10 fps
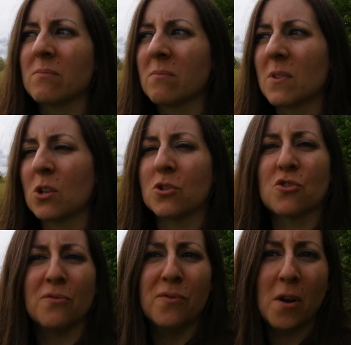
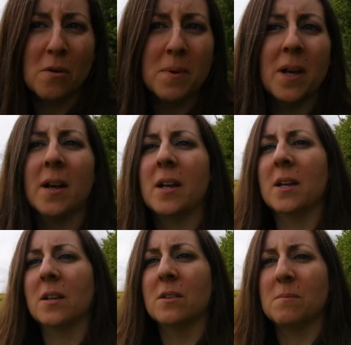claustrophobia, it
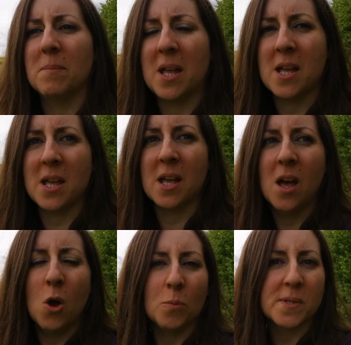could be
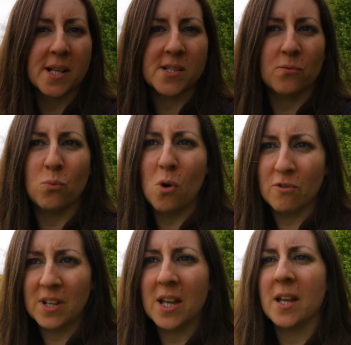obsessive
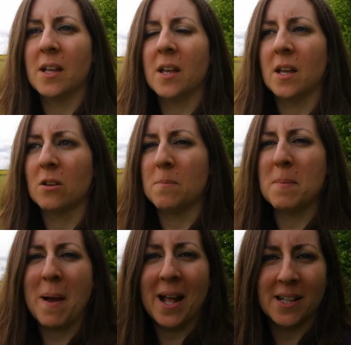worrying, it could be
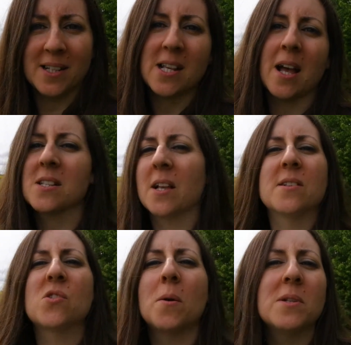panic attacks. Like, there's
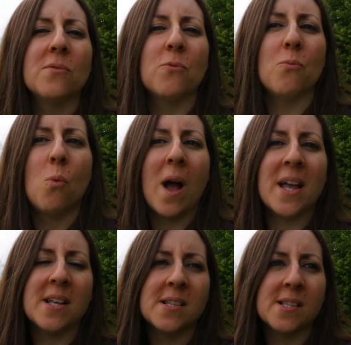so many different
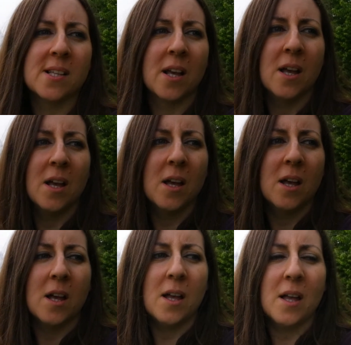ways
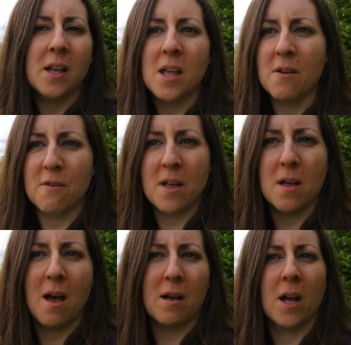it
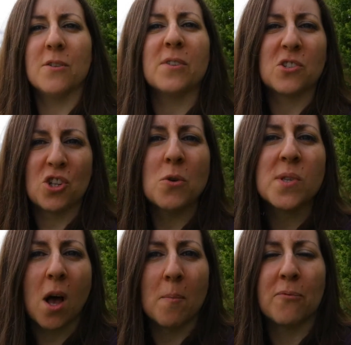kind of shows
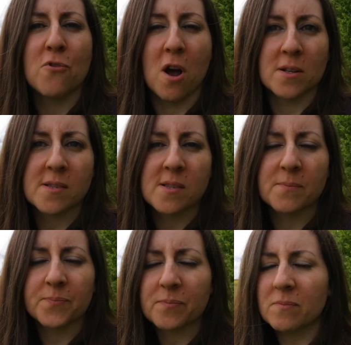up for us.
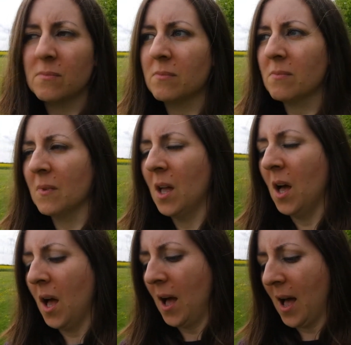
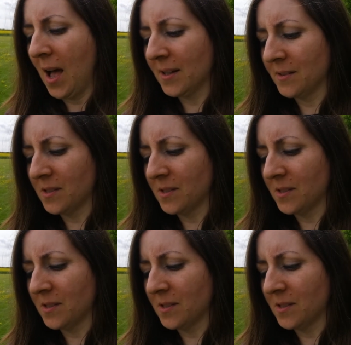And